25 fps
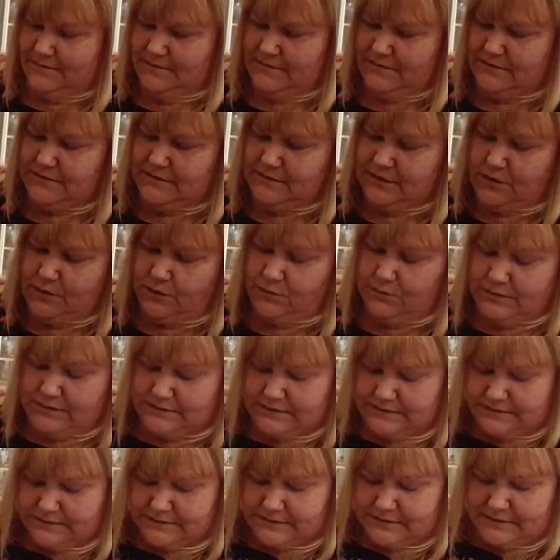So
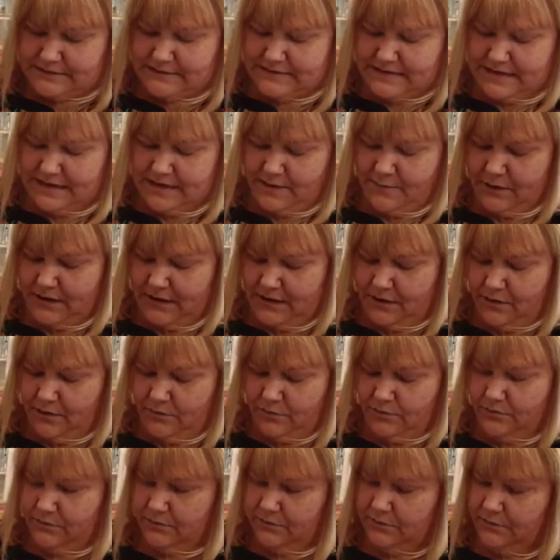this is gonna take
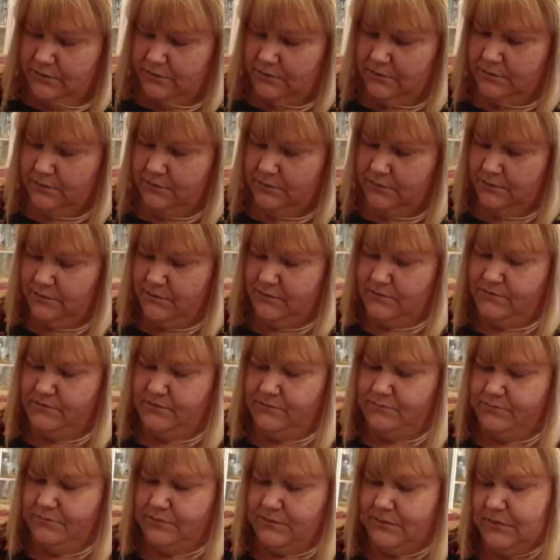about
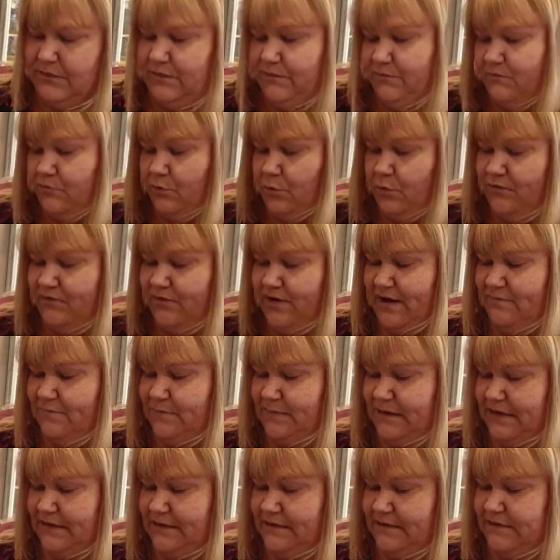4 or 5
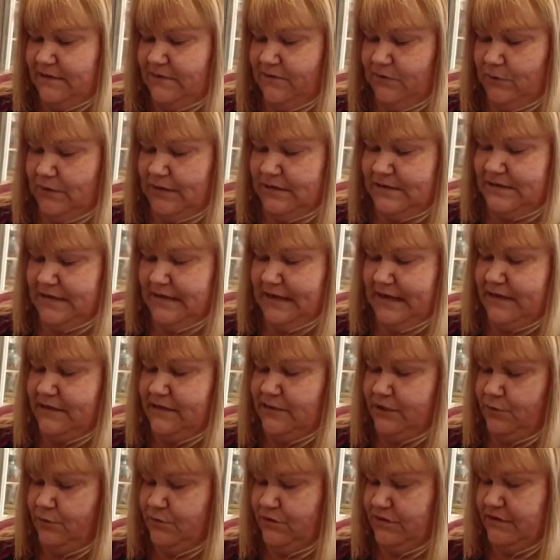minutes for it to get
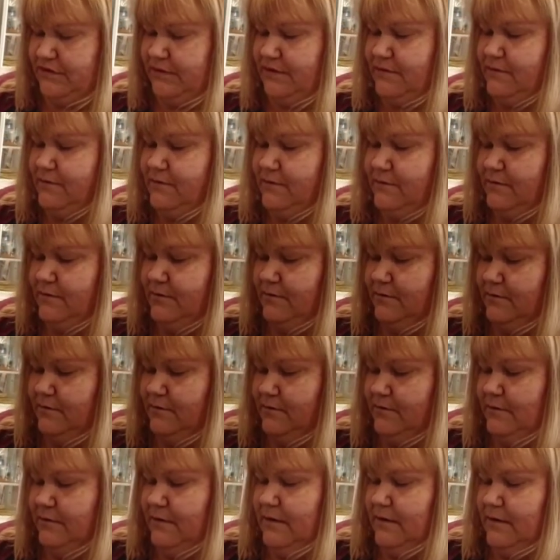toasted.
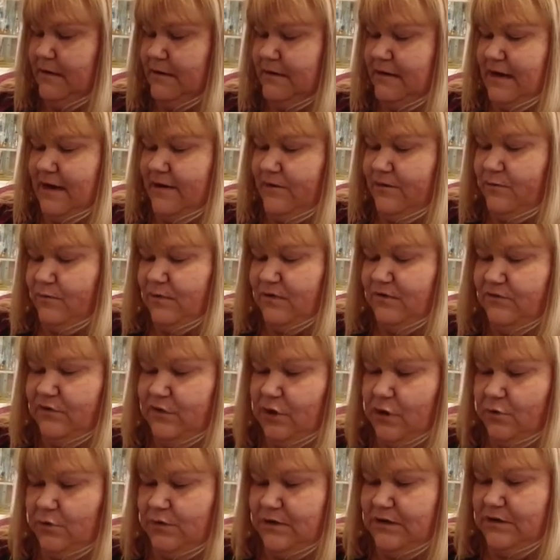Now that we've
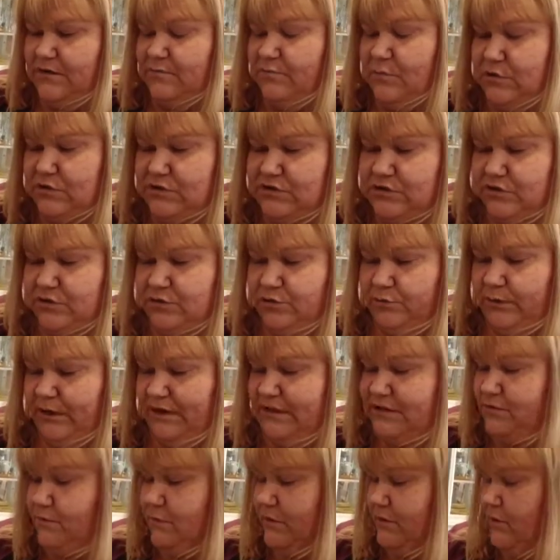coated most of the
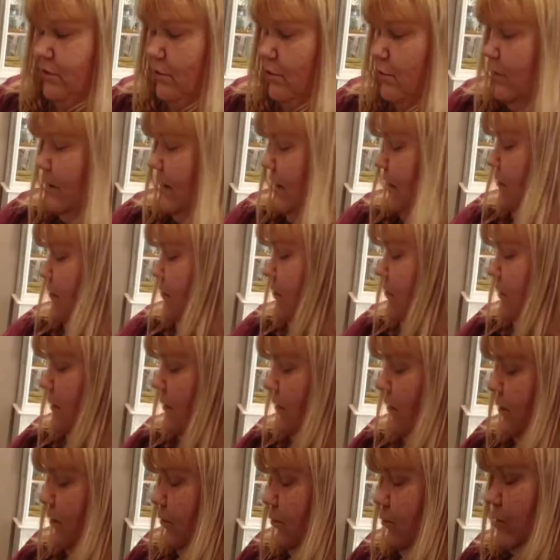rice with the oil,
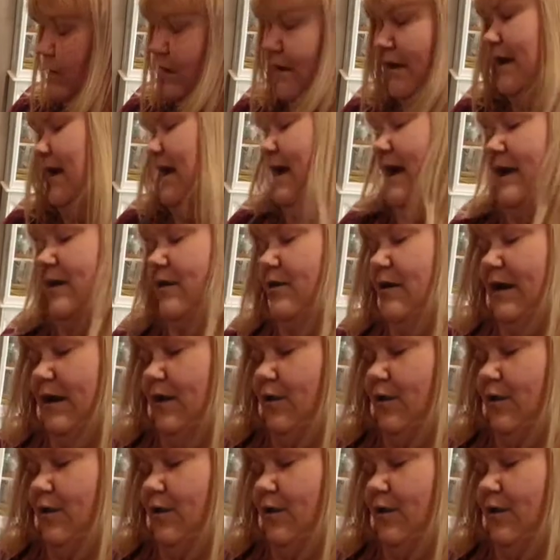we're gonna add our